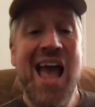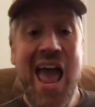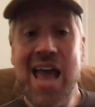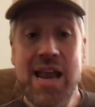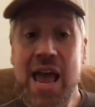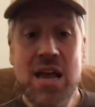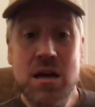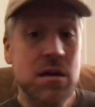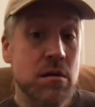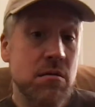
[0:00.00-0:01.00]
And hey,
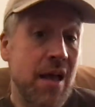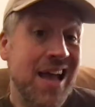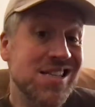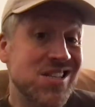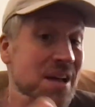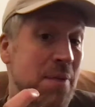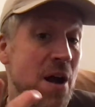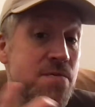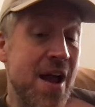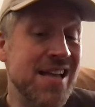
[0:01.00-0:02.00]
ants can be
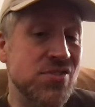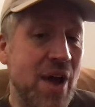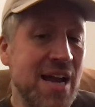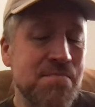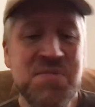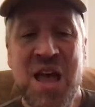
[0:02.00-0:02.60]
our friends, right?